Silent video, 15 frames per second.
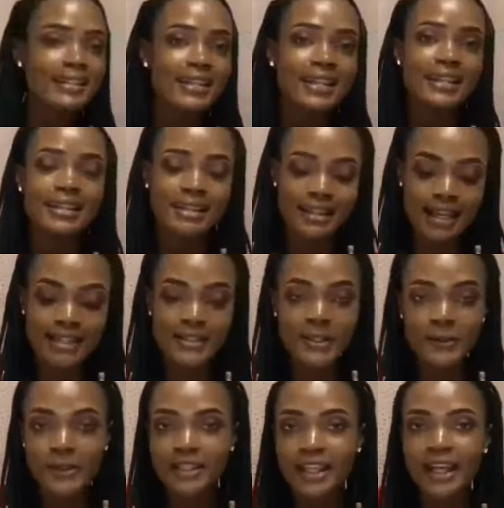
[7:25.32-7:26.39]
is it. That's
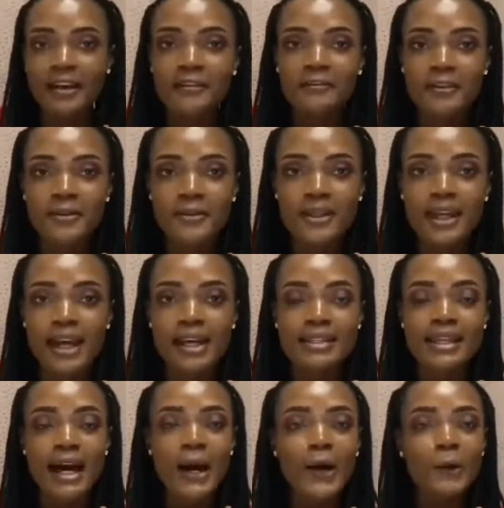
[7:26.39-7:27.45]
all what I have for you guys.
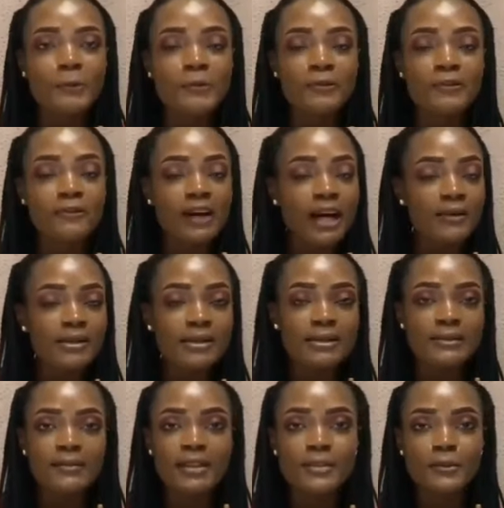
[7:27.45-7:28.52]
I hope you found
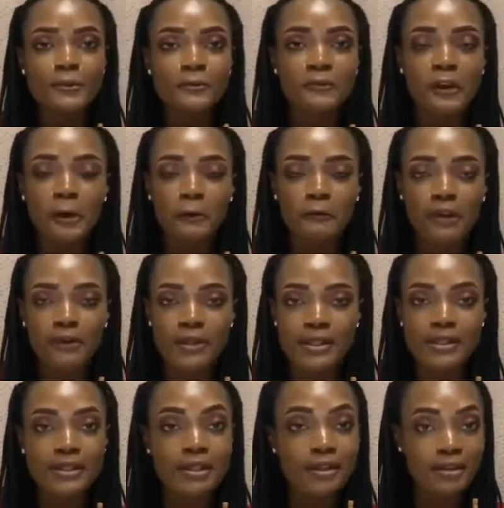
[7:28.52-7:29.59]
this video very, very
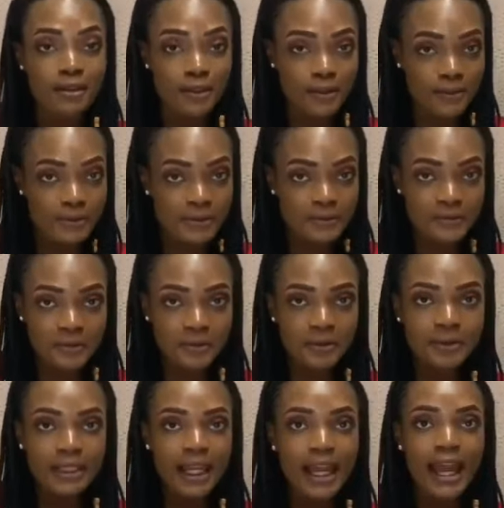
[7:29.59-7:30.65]

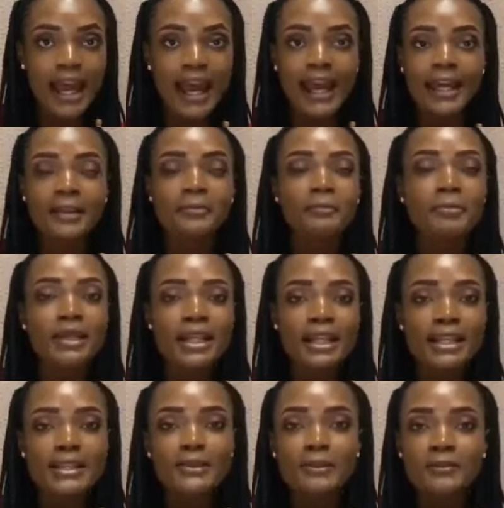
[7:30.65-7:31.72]
useful, and
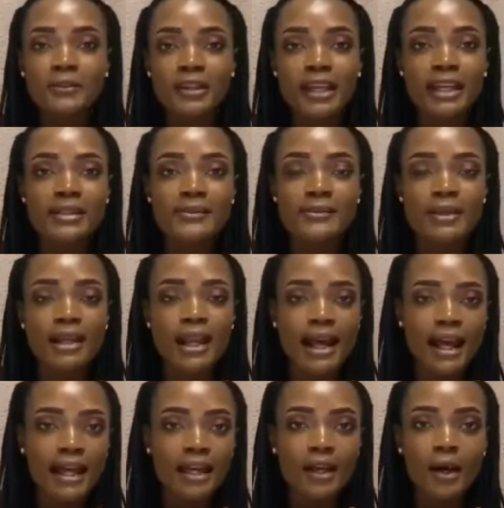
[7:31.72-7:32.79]
please don't forget to
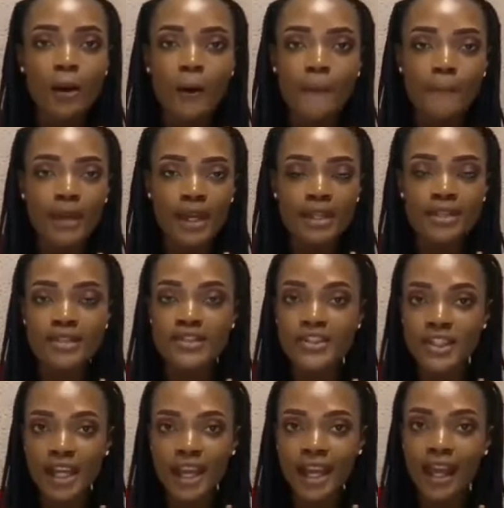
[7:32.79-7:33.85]
like, comment,
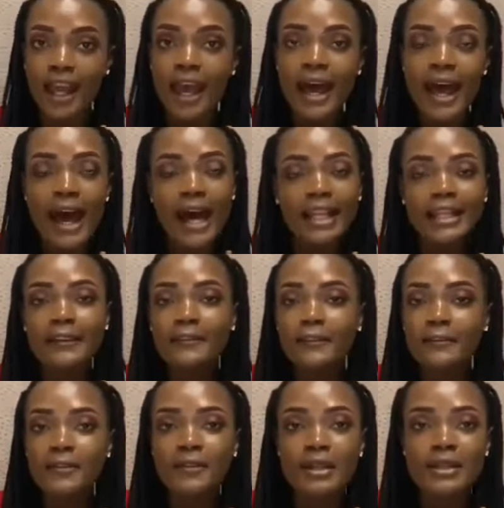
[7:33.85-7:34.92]
share, and if
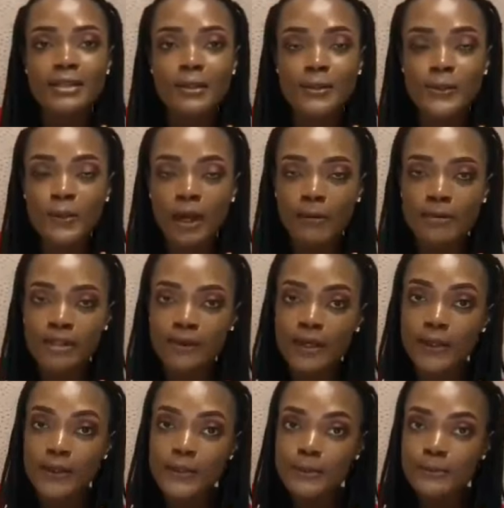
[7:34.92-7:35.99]
you've not yet subscribed to our
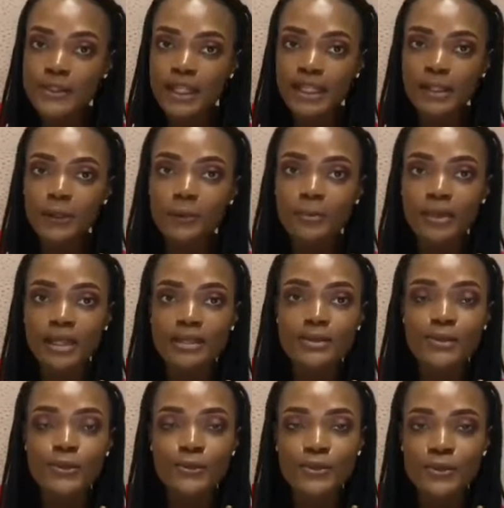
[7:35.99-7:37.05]
YouTube channel, please
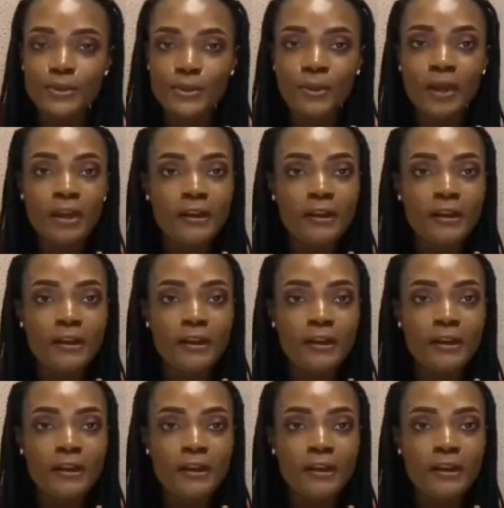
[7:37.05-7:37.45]
do so